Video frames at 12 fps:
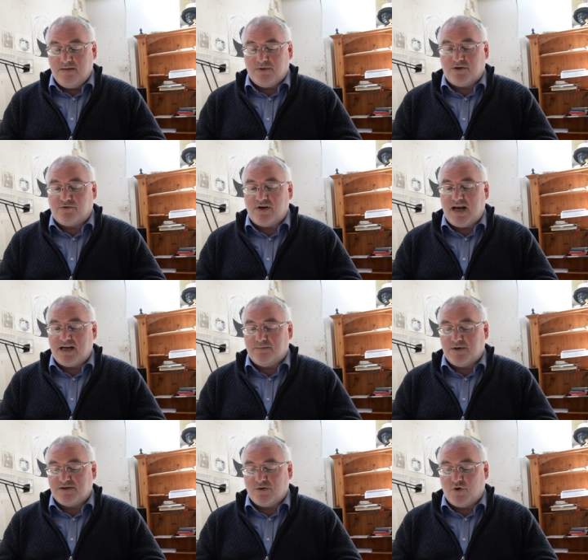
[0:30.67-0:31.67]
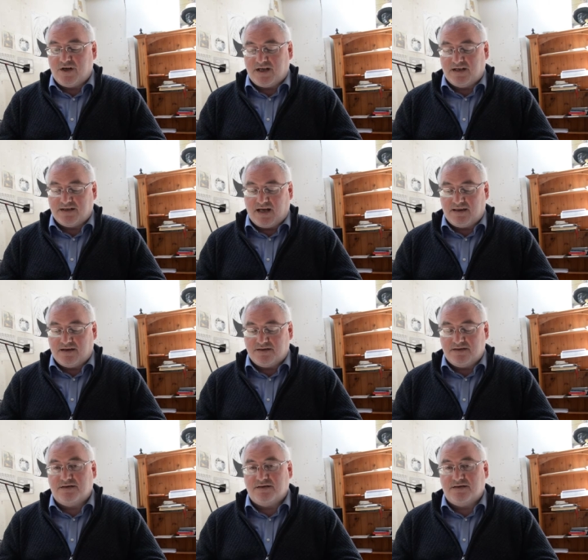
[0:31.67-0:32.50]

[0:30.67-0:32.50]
But three enemies are working together to